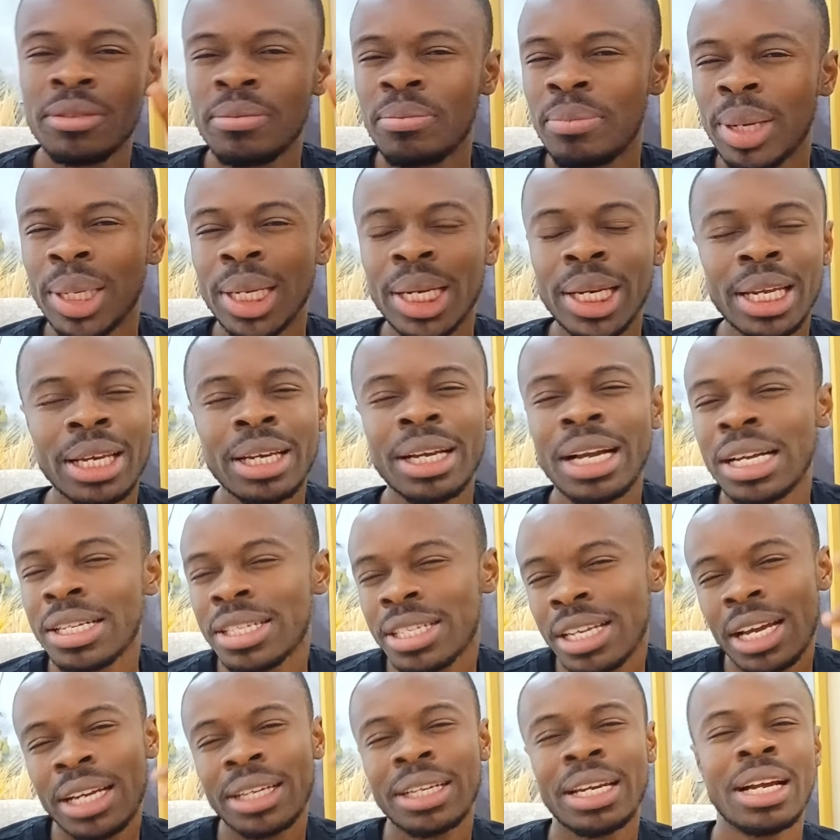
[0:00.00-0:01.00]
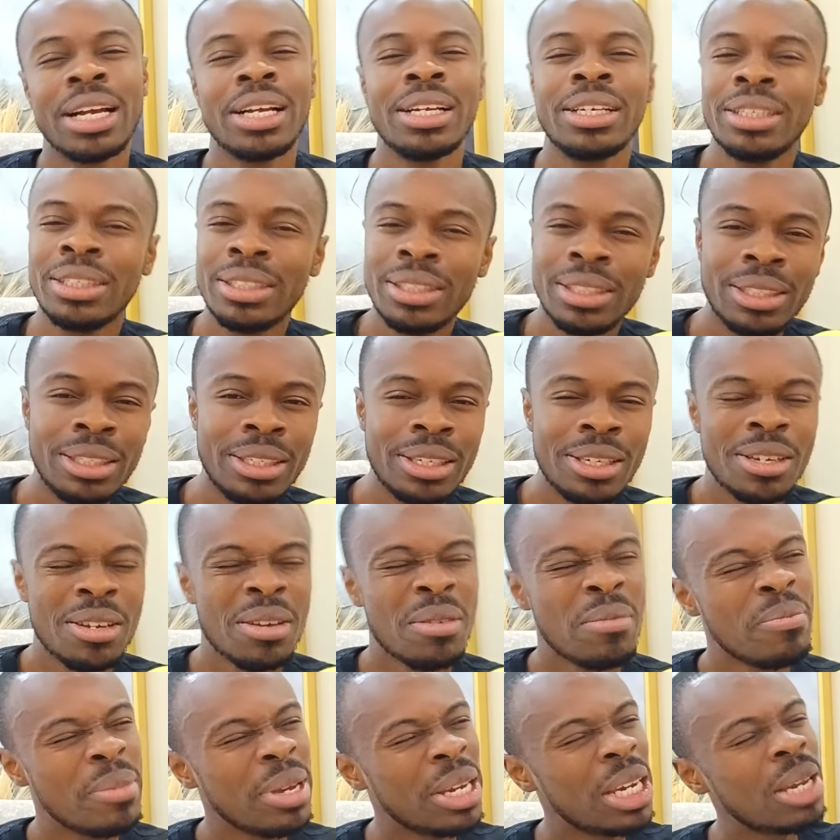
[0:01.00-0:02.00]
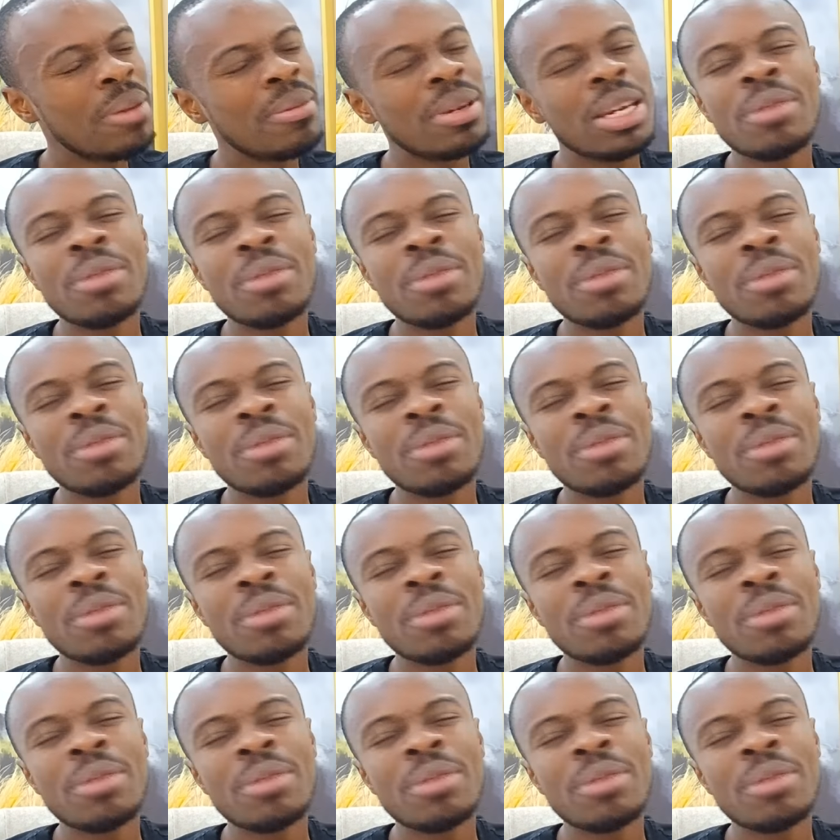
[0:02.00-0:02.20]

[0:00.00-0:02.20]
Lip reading: Mene nen kasada. Mi nim